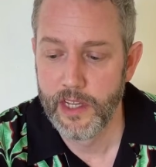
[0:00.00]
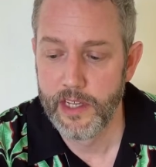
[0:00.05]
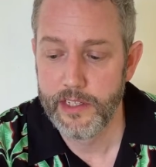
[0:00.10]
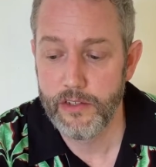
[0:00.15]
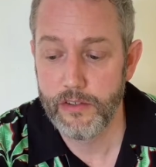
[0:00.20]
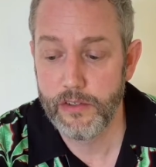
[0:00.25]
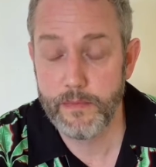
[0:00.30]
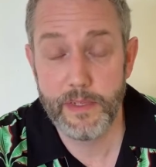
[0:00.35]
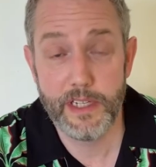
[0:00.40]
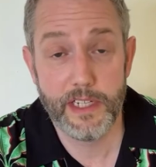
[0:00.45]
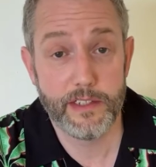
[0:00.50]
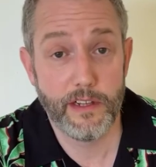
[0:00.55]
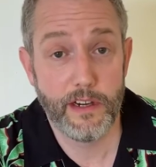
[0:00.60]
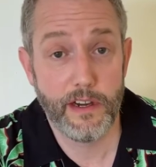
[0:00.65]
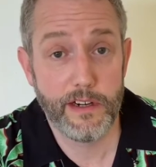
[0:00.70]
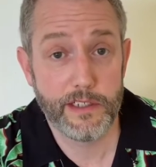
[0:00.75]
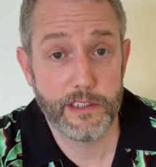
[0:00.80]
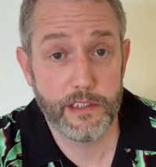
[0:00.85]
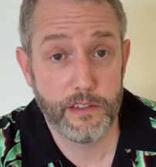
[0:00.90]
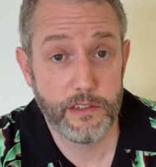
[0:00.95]
You could be a
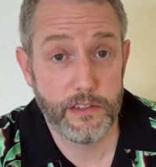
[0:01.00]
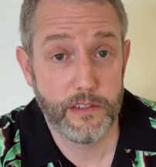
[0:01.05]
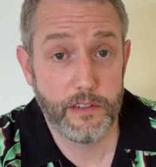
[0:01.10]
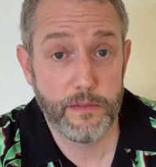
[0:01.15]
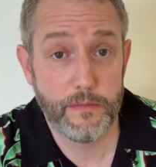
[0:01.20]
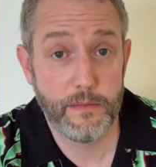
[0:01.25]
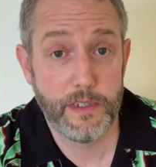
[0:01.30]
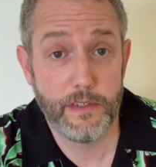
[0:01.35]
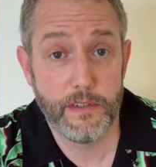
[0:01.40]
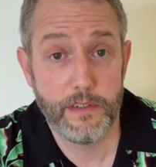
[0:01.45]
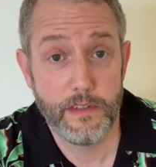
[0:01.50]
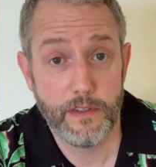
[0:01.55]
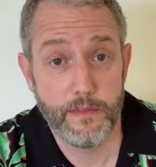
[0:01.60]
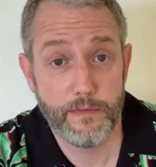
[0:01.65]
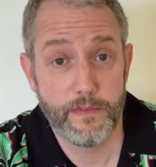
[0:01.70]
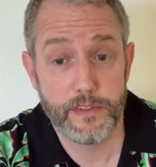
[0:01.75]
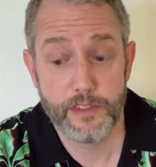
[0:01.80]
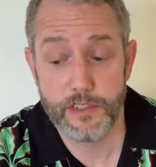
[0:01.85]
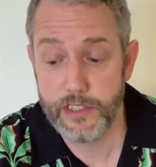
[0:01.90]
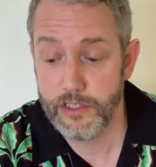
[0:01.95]
doctor. You could be the
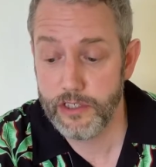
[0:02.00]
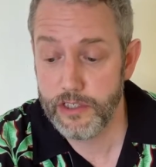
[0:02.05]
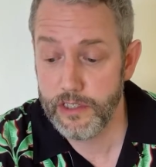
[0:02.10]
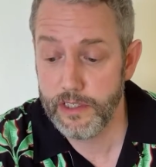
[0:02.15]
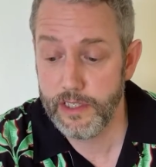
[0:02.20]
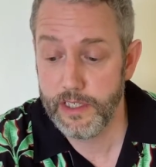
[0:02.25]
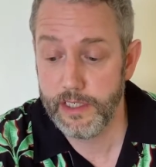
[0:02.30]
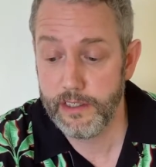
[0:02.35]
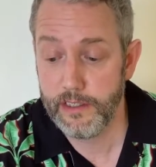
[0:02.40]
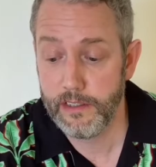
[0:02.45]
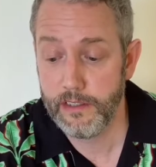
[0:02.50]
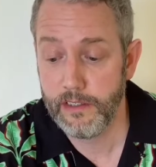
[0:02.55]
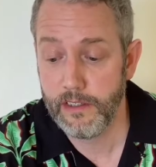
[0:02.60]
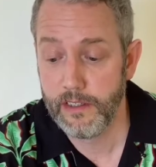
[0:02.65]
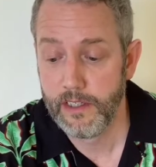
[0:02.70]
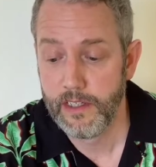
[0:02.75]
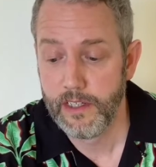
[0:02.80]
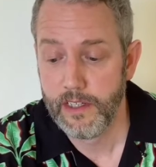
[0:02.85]
physician there.